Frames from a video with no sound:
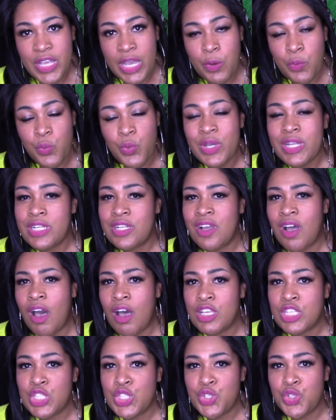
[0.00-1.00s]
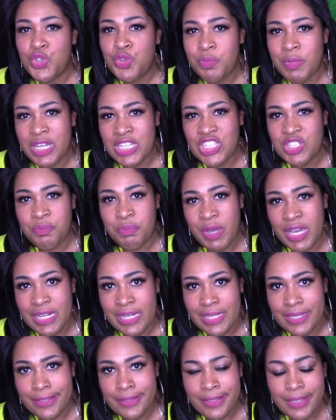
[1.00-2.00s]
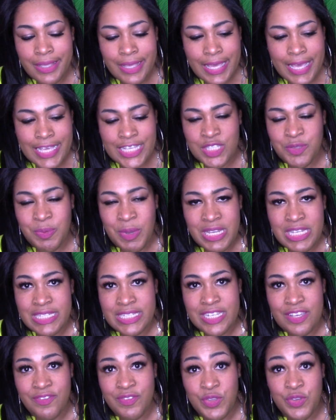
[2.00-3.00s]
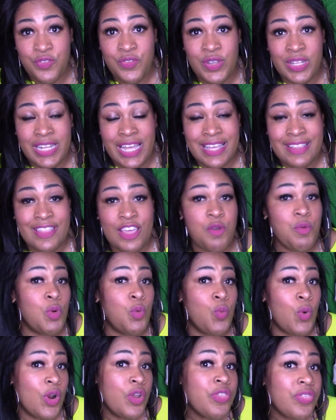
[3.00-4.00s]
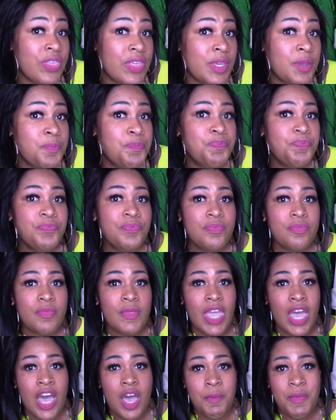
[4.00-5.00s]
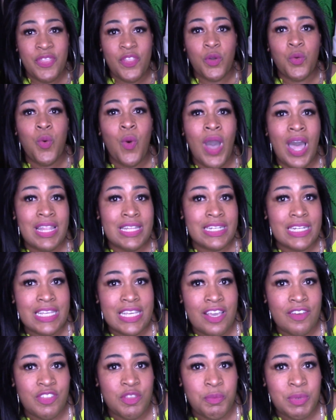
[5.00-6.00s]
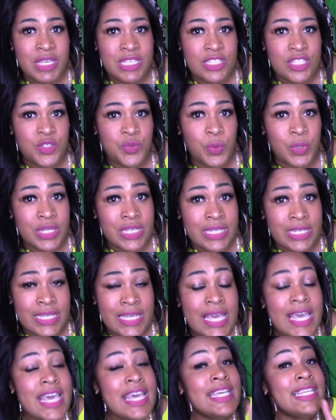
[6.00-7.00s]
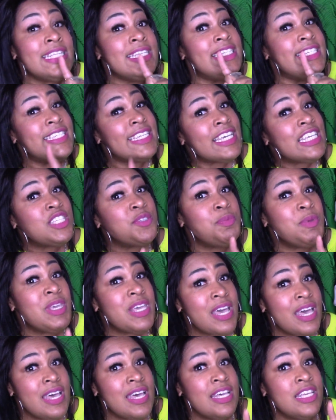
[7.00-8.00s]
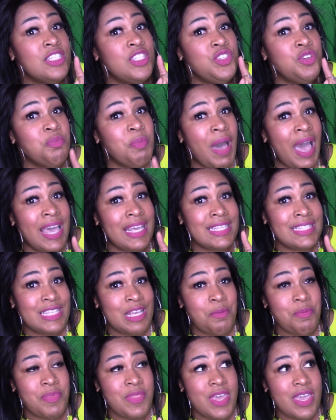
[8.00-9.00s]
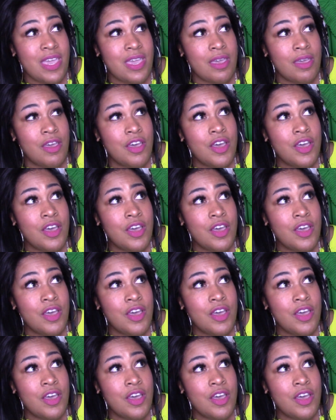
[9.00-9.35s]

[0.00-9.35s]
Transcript: wouldn't cost too much money, especially if you feel like they were worth it, and the quality of the pieces were good. Just because you buy something